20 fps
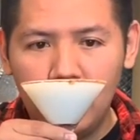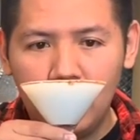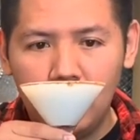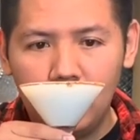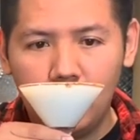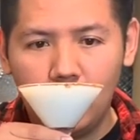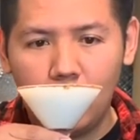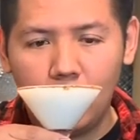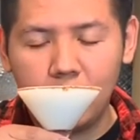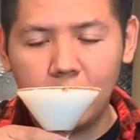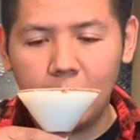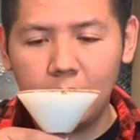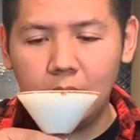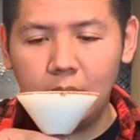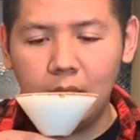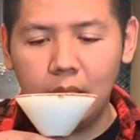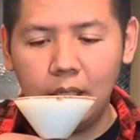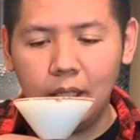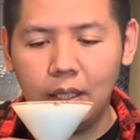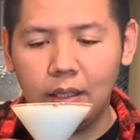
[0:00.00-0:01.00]
little
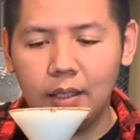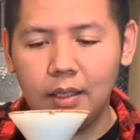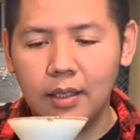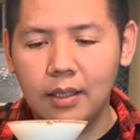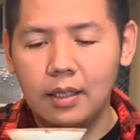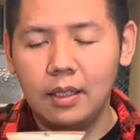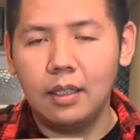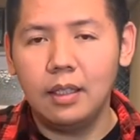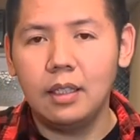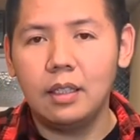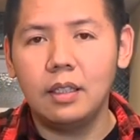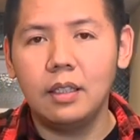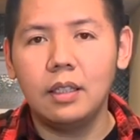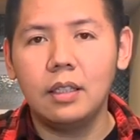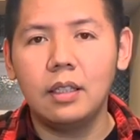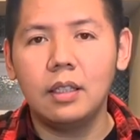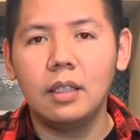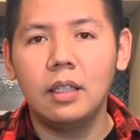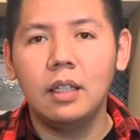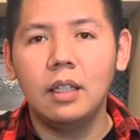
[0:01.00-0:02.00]
horchatini. I think it's
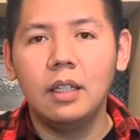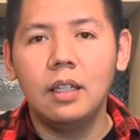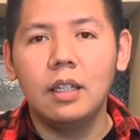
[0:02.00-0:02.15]
delicious.